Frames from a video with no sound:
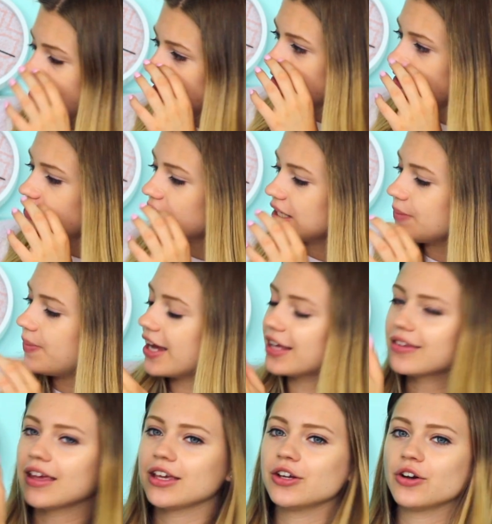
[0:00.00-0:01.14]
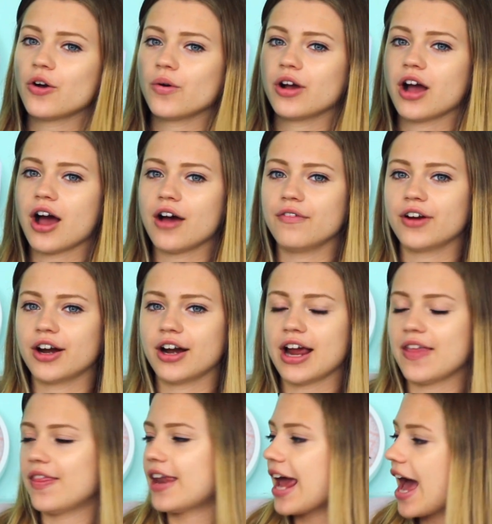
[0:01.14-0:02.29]
So you can pick like your own cover,
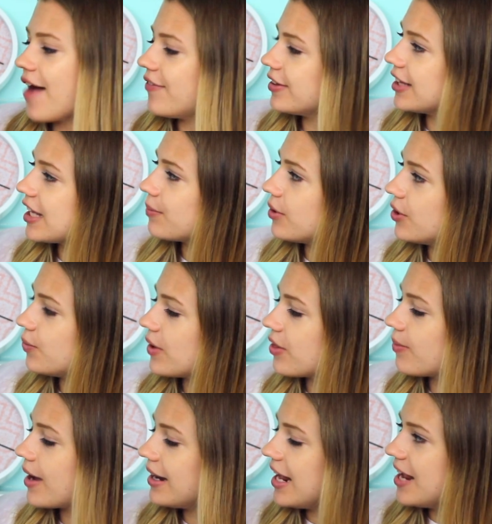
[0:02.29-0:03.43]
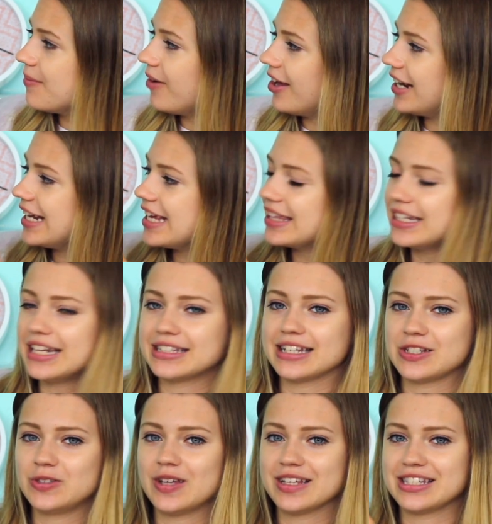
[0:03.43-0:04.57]
and then I have it labeled with my name on it, and then it
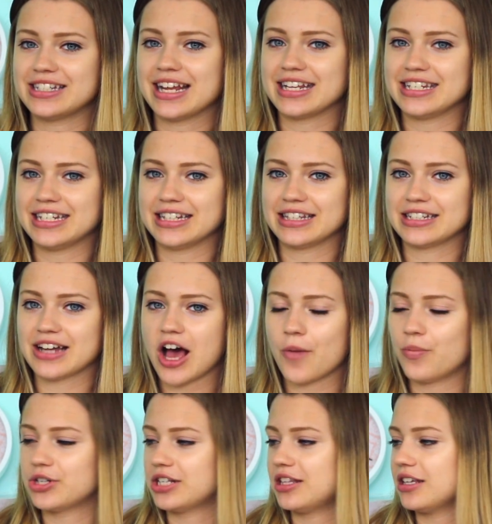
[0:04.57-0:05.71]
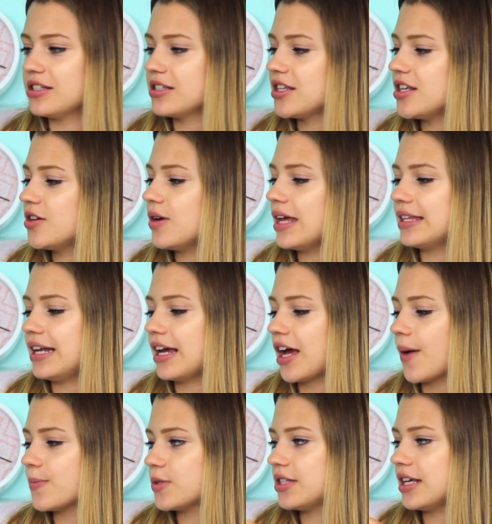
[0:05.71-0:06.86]
says 2019 at the top, which I think is cute, and then it
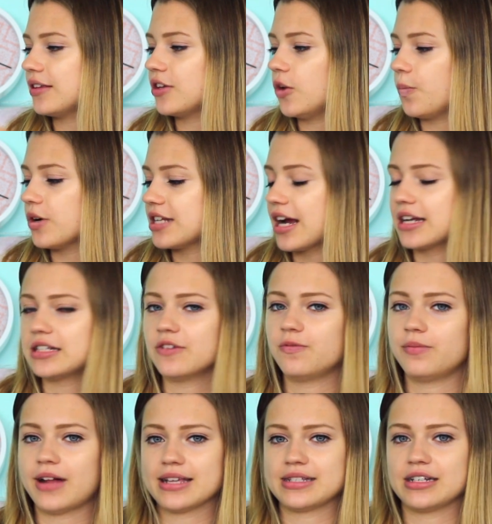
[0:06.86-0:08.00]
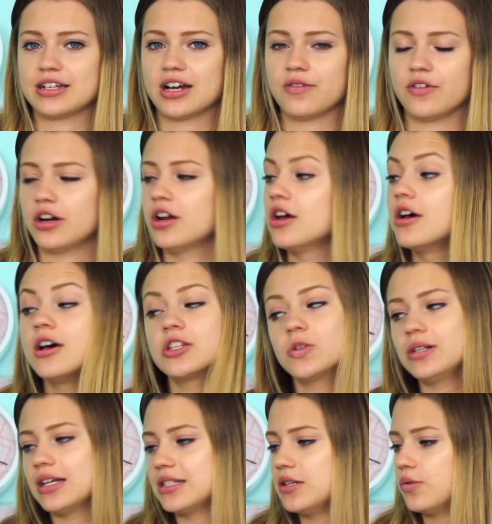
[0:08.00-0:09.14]
comes with a little protective plastic cover so
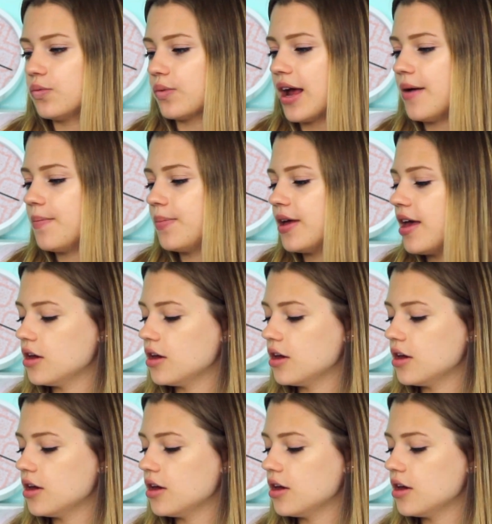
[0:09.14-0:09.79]
it doesn't rip.